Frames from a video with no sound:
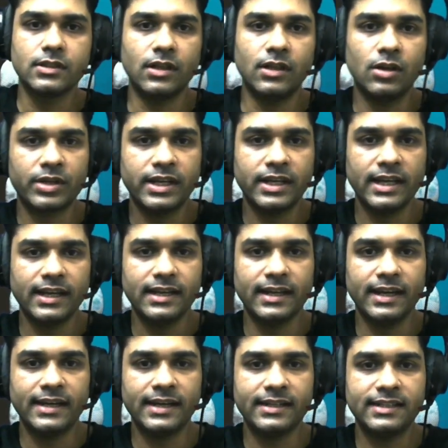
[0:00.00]
Okay,
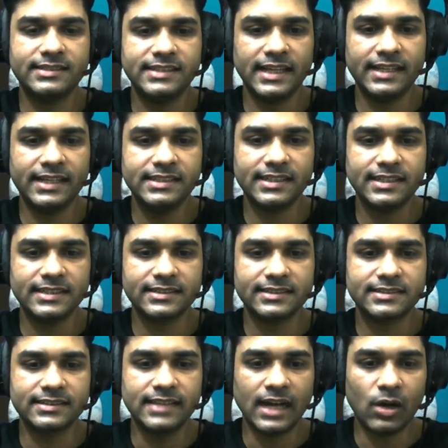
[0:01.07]
hit the
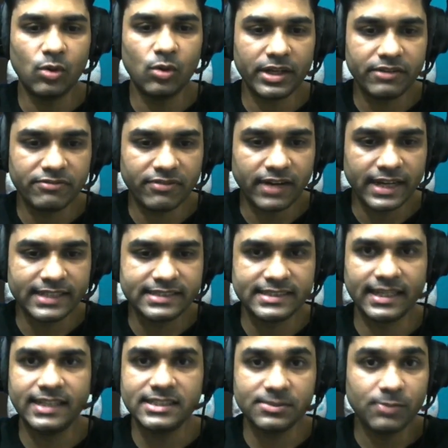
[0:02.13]
changes. Now if I
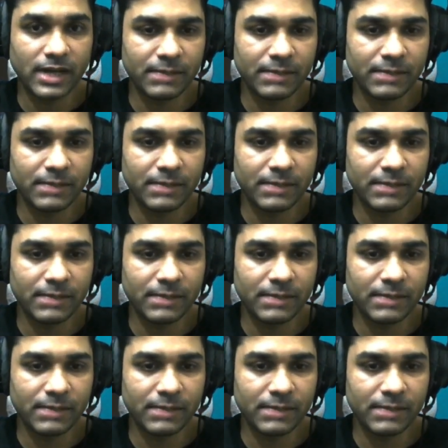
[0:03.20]
change my